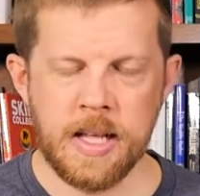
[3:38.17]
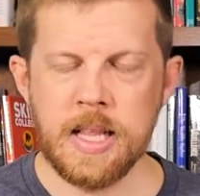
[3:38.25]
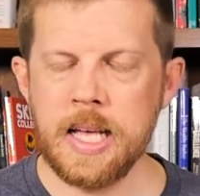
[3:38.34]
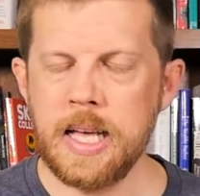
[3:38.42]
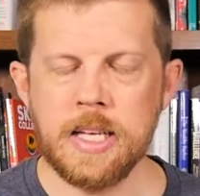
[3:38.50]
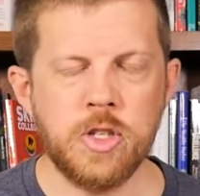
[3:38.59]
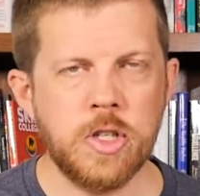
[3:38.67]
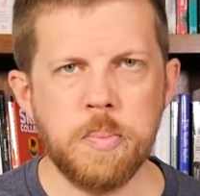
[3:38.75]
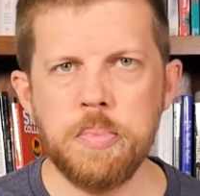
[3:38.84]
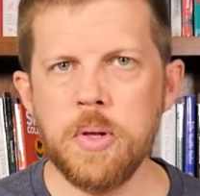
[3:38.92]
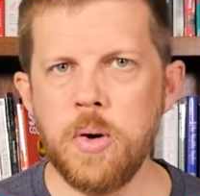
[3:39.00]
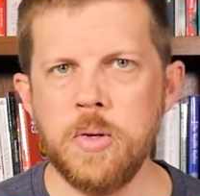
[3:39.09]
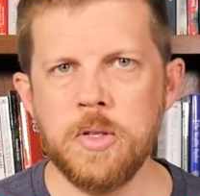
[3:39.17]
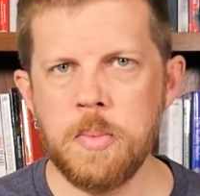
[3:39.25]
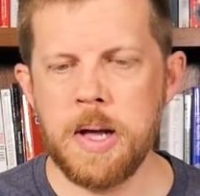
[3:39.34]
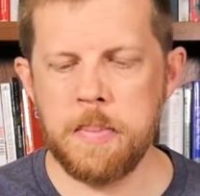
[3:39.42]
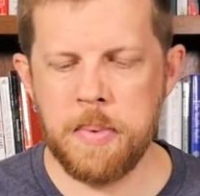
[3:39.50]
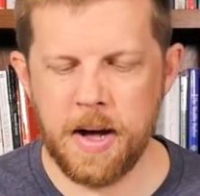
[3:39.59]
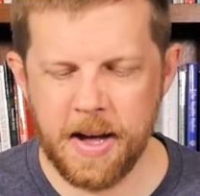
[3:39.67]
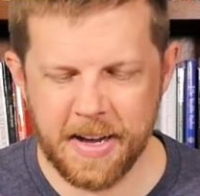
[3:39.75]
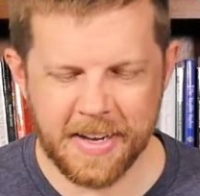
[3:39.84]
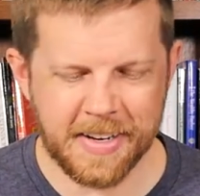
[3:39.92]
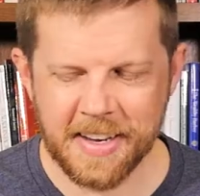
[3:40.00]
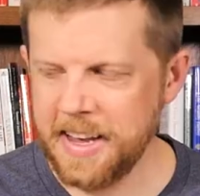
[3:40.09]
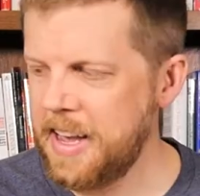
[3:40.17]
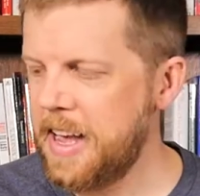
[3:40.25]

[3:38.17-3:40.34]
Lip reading: Like, it just blows my mind